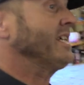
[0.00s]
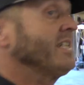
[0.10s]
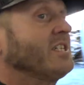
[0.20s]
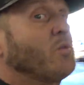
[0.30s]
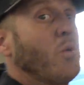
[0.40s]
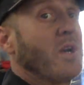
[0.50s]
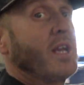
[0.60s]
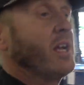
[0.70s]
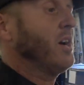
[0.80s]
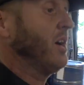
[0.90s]
is
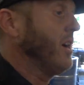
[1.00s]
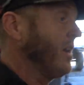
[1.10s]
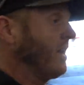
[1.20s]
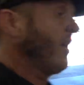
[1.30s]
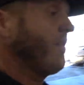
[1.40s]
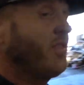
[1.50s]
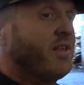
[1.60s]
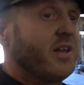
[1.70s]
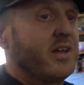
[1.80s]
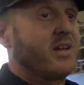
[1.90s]
working on
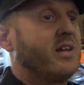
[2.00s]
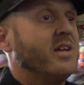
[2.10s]
the